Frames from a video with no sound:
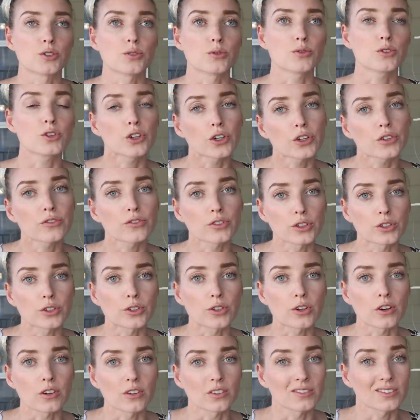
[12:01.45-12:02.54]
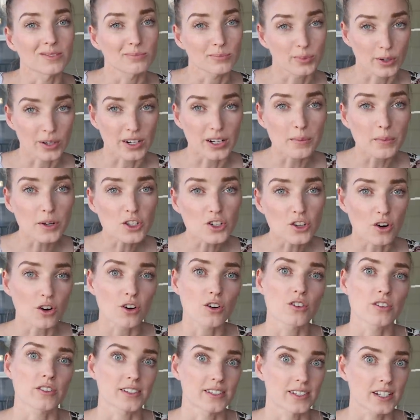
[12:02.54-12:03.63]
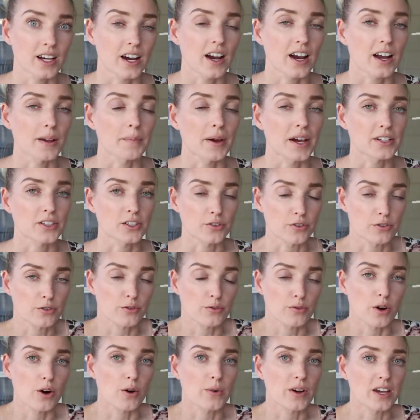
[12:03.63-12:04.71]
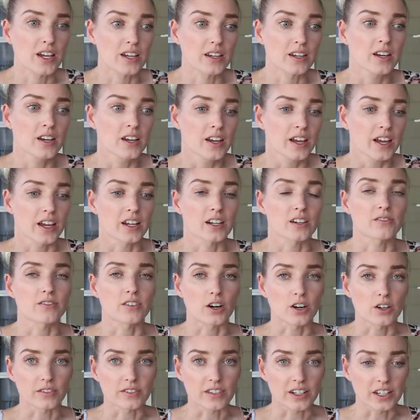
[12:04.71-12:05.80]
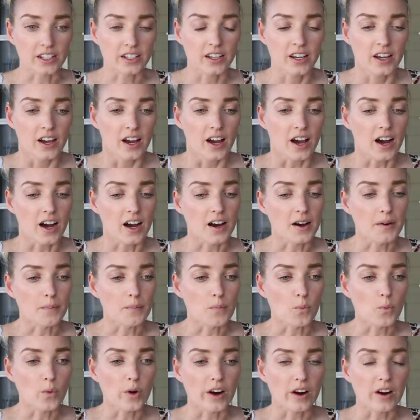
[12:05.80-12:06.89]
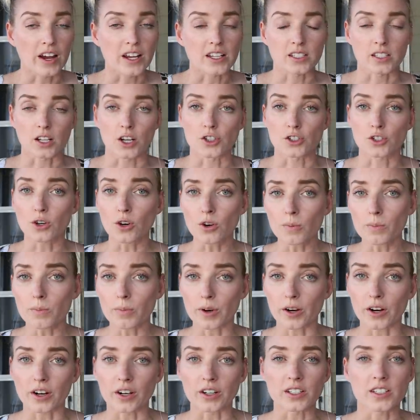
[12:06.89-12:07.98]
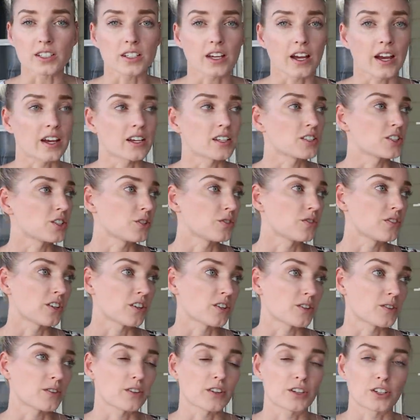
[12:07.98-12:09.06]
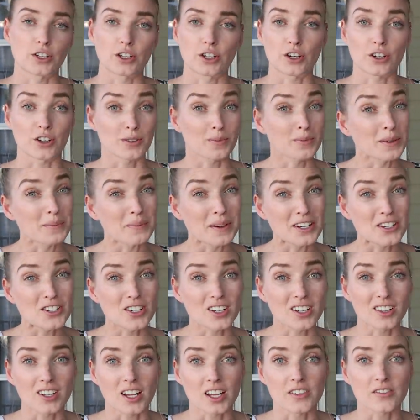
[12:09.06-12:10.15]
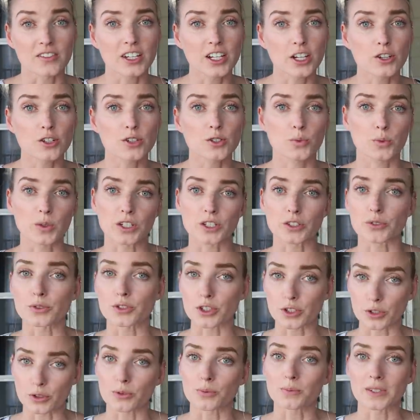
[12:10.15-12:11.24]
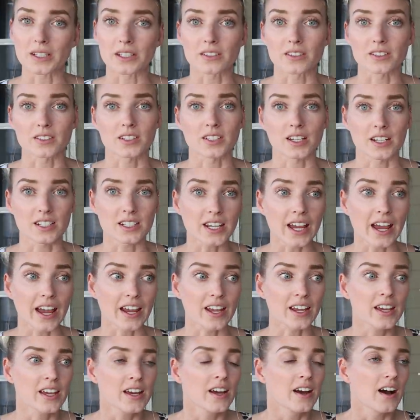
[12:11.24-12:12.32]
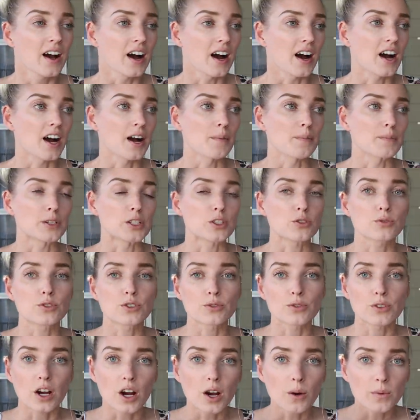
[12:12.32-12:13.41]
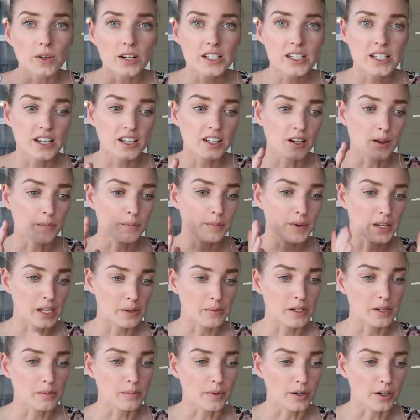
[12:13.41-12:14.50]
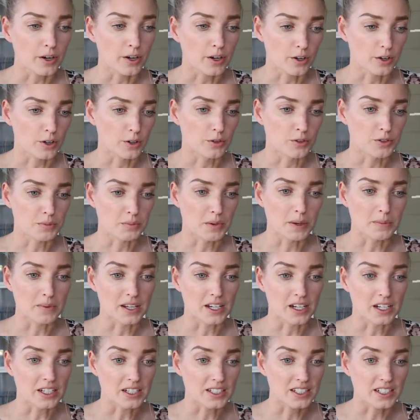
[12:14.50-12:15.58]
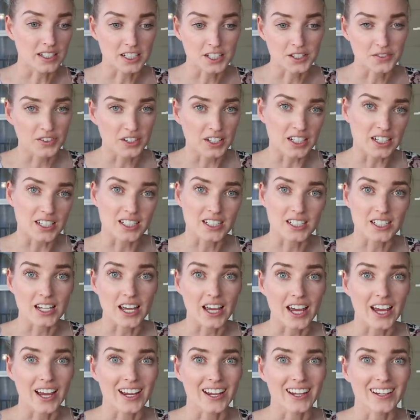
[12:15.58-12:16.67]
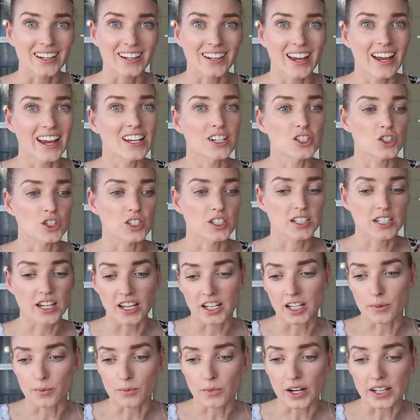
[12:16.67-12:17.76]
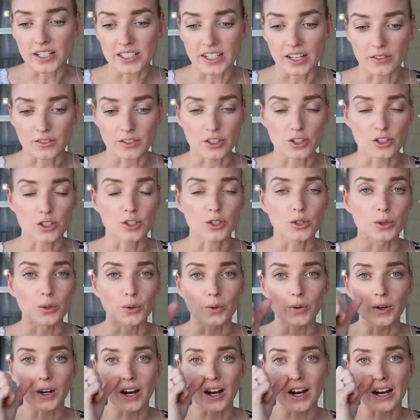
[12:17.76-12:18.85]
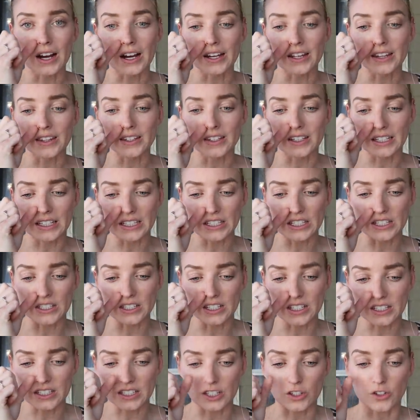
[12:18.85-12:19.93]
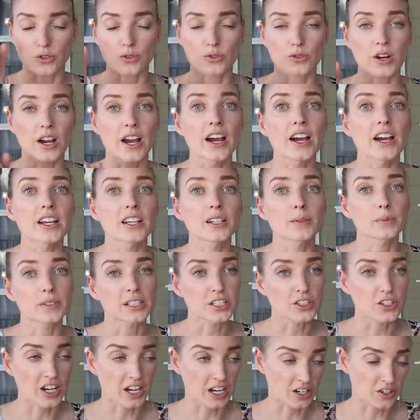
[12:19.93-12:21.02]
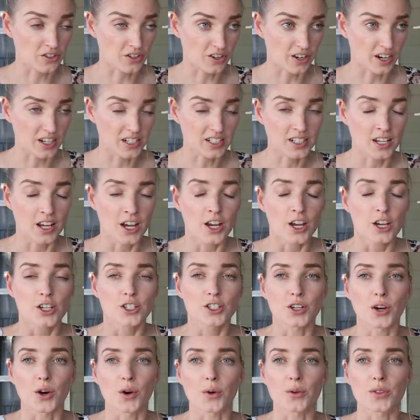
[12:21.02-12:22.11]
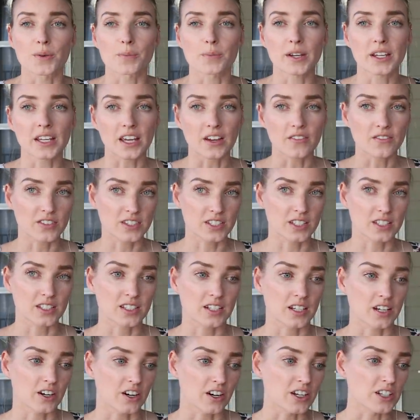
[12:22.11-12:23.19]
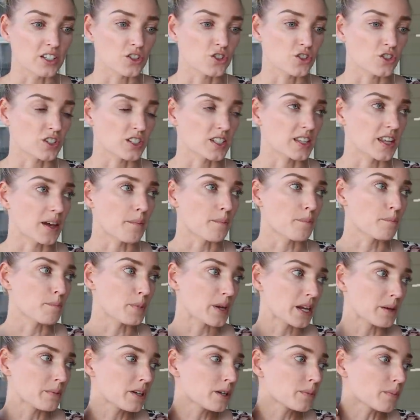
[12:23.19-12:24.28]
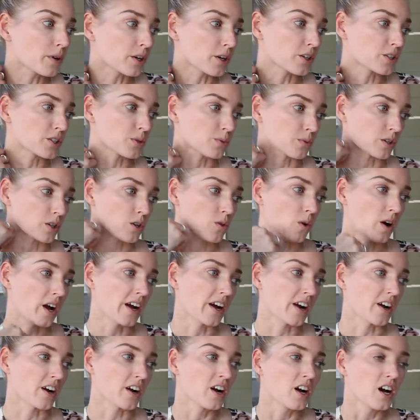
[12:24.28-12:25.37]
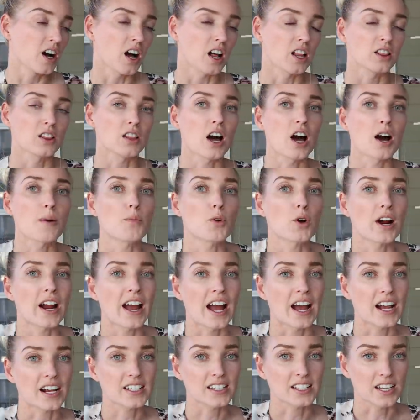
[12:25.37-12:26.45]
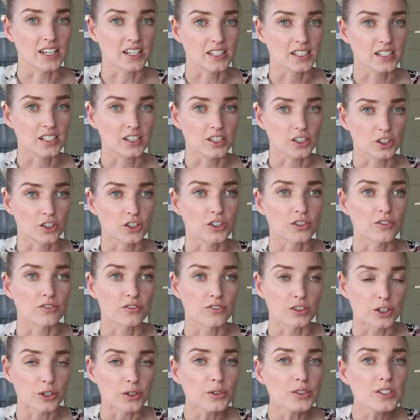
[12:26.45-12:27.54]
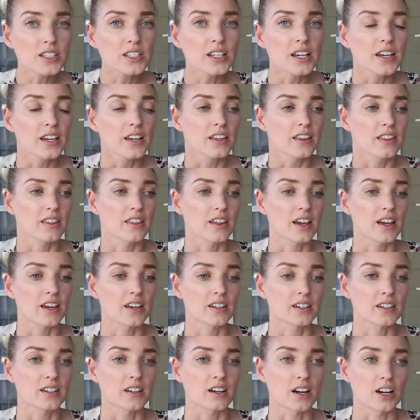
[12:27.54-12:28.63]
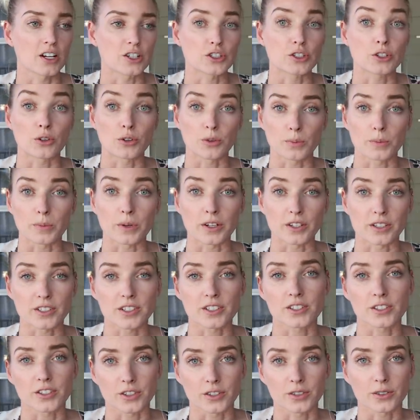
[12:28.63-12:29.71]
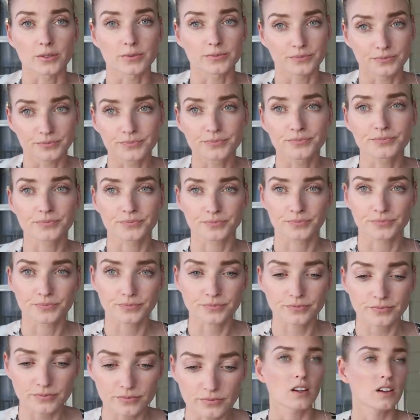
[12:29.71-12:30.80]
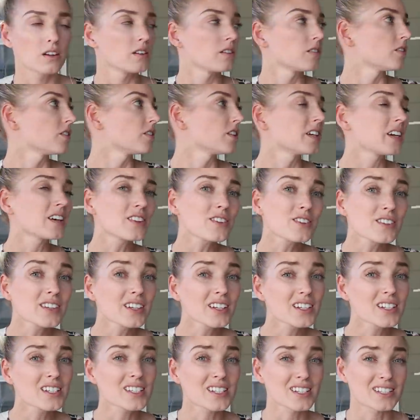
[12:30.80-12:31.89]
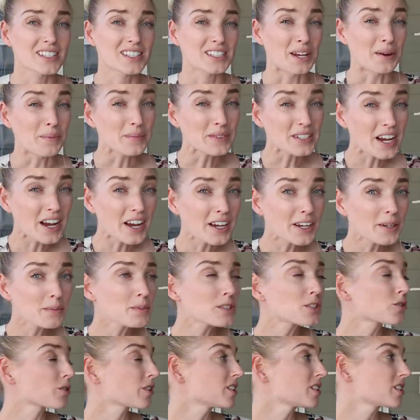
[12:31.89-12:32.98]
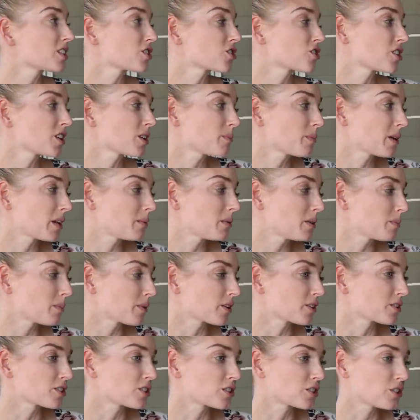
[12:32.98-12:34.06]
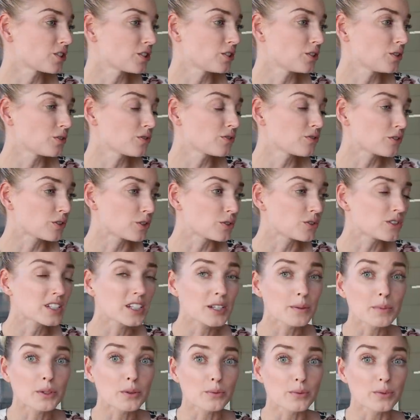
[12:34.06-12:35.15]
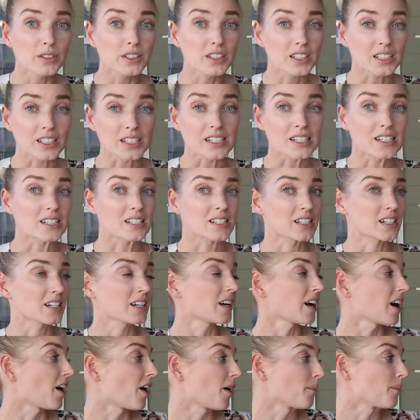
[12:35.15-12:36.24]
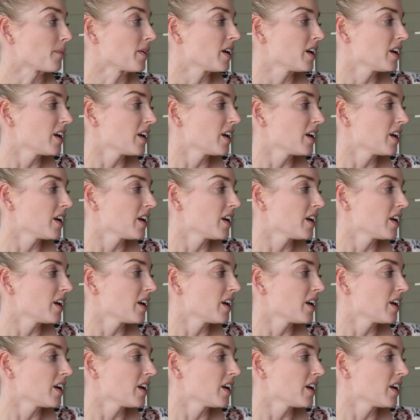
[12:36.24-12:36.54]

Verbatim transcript: to good food pretty much all the time as they're growing and evolving. Um, whereas adult birds, as you've heard, heard me mention in a lot of videos, we do two meals a day. Um, you do not want to take a baby bird who's maybe getting six feedings a day and just take them right down to two. Uh, it's, it's incredibly dangerous. So the big emphasis here is just that baby birds require a lot more access to the good foods than adult birds do. The other thing is that sometimes transitioning baby birds to new foods can be really easy. Um,